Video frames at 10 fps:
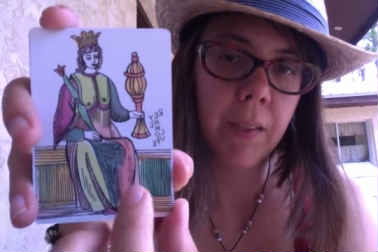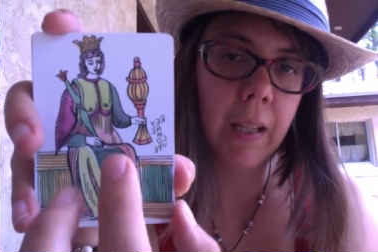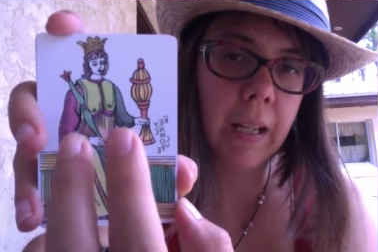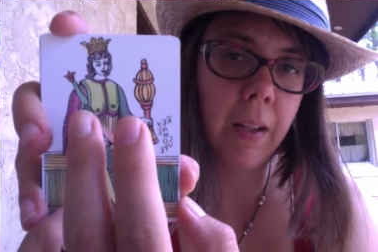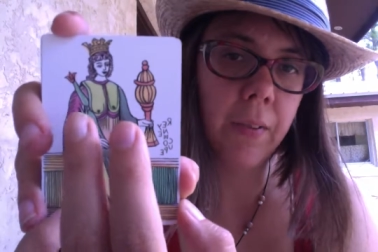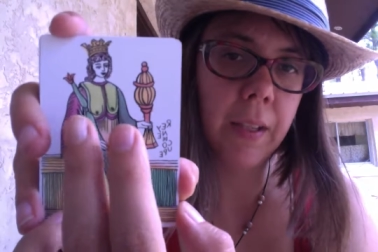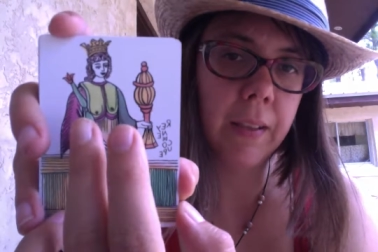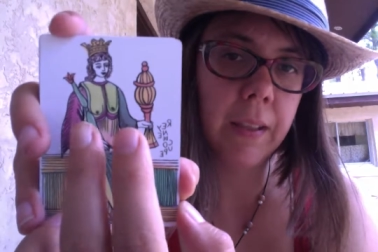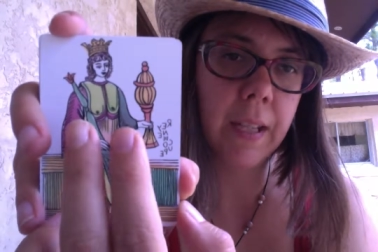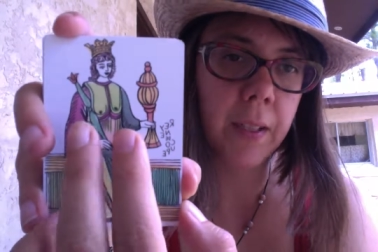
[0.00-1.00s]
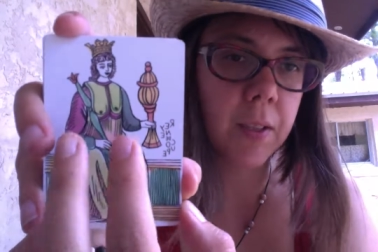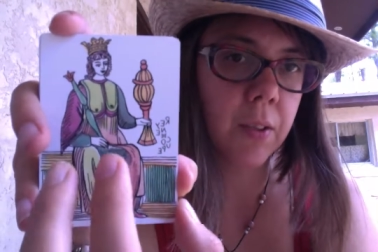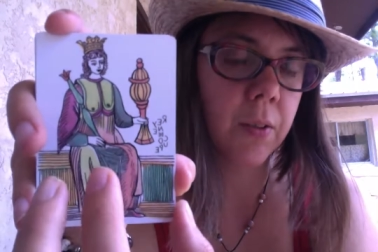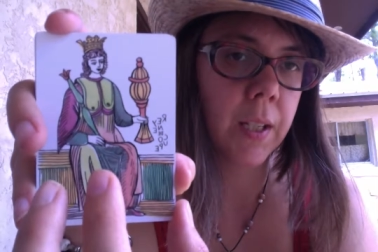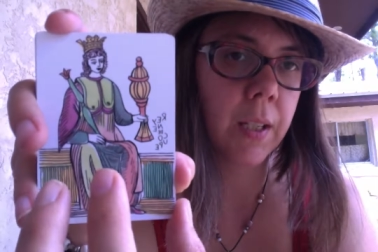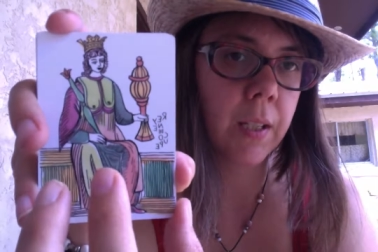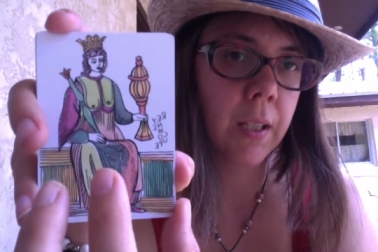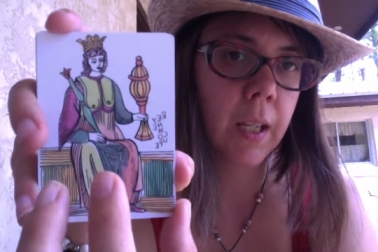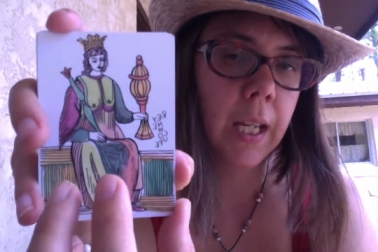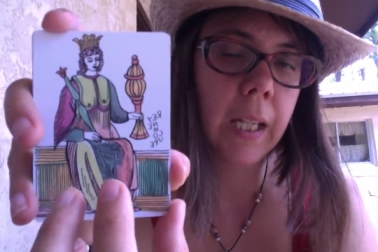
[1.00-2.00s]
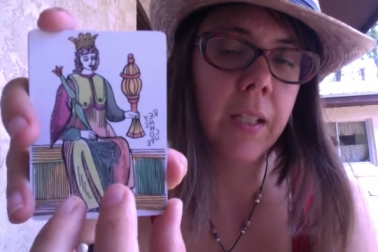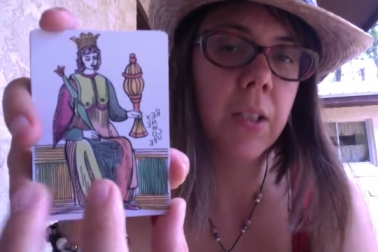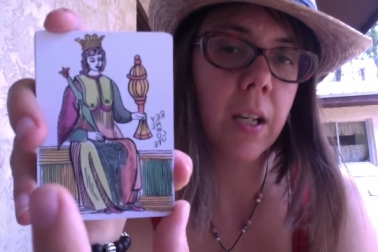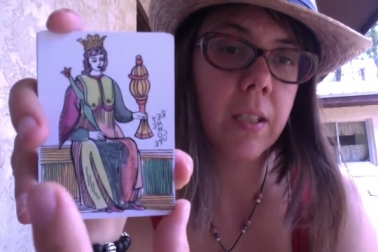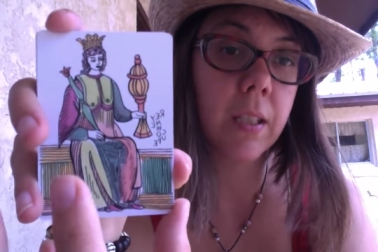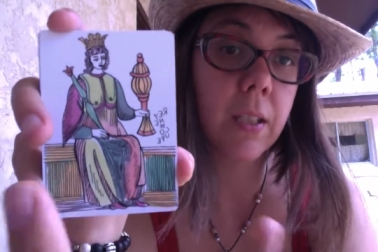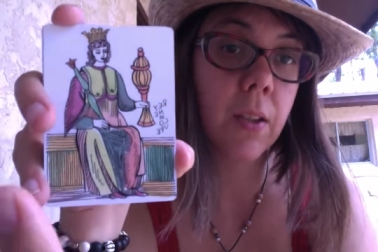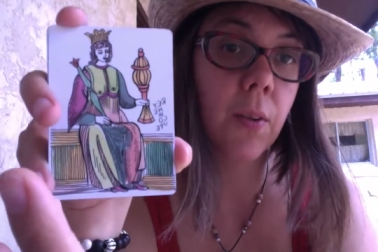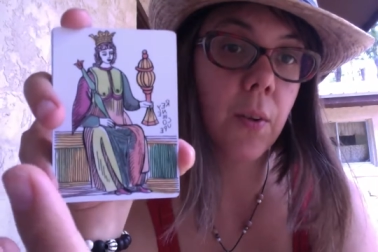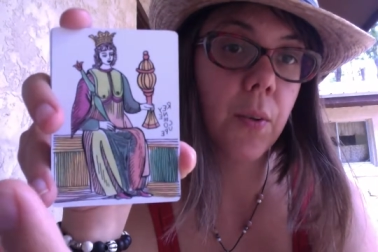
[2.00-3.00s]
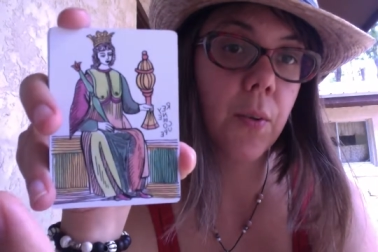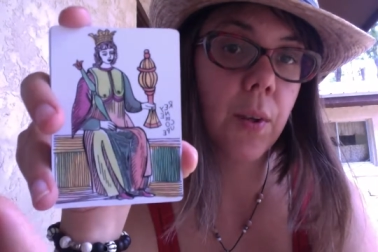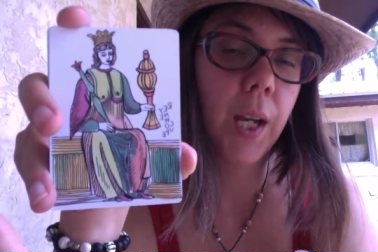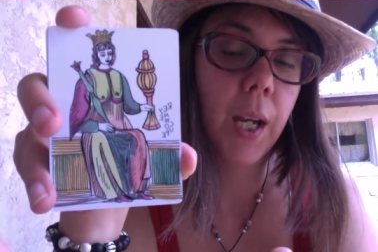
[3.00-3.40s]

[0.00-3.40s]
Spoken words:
And I don't think that that's doing any justice to